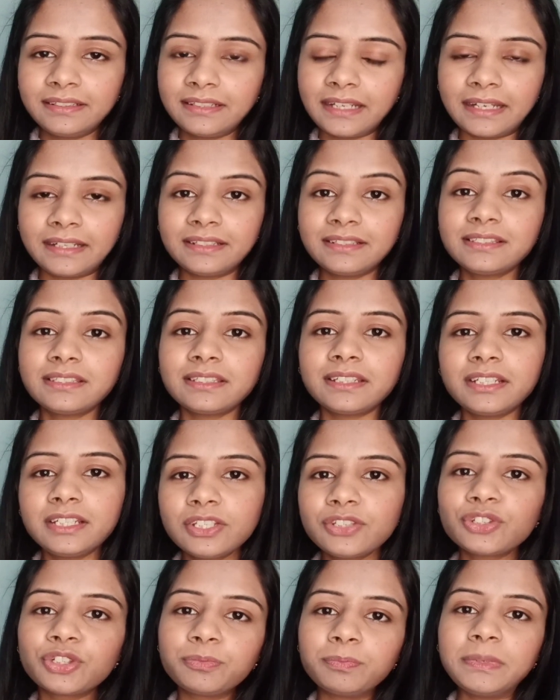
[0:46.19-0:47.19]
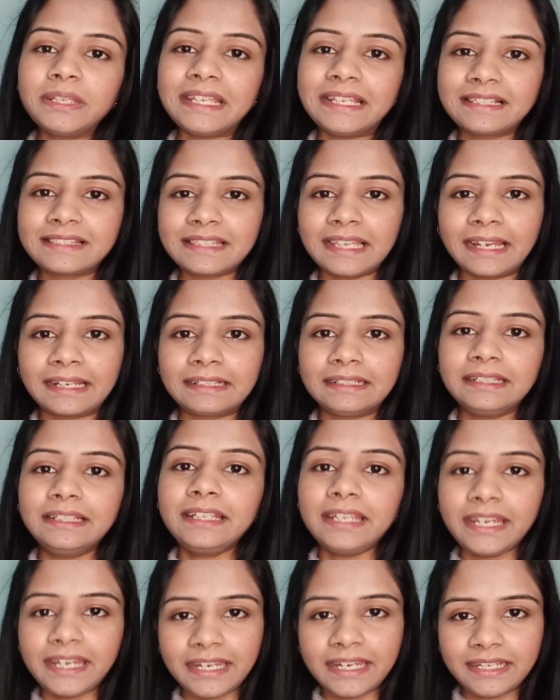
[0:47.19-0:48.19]
That is, it should be
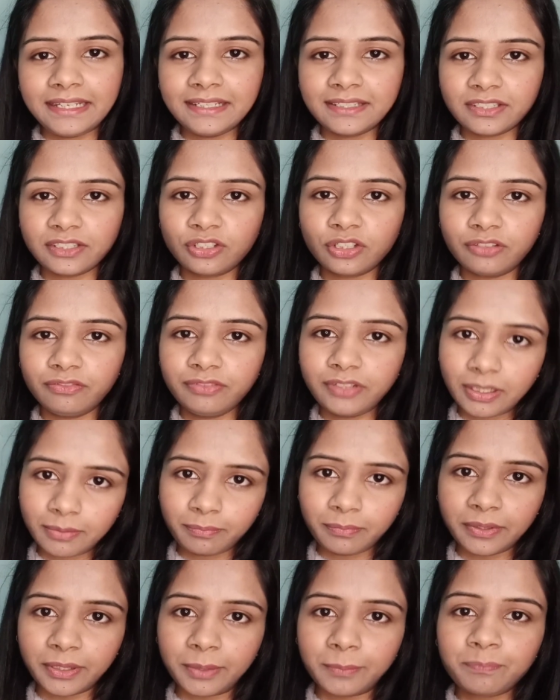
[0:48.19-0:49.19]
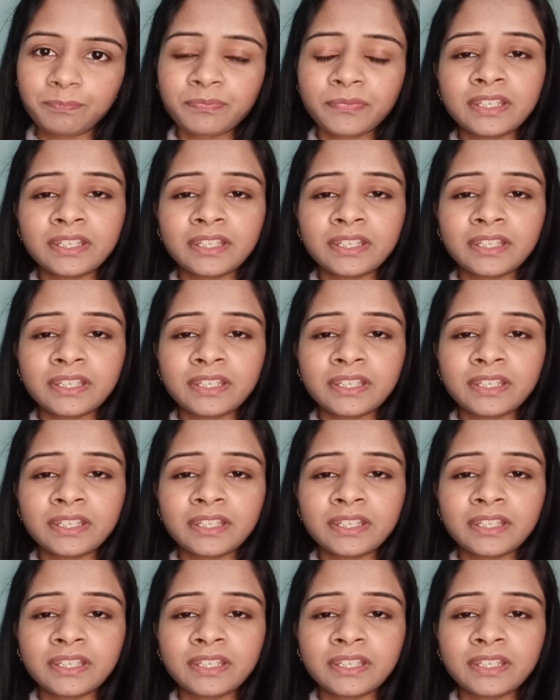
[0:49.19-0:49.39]
exactly 8 digit of number.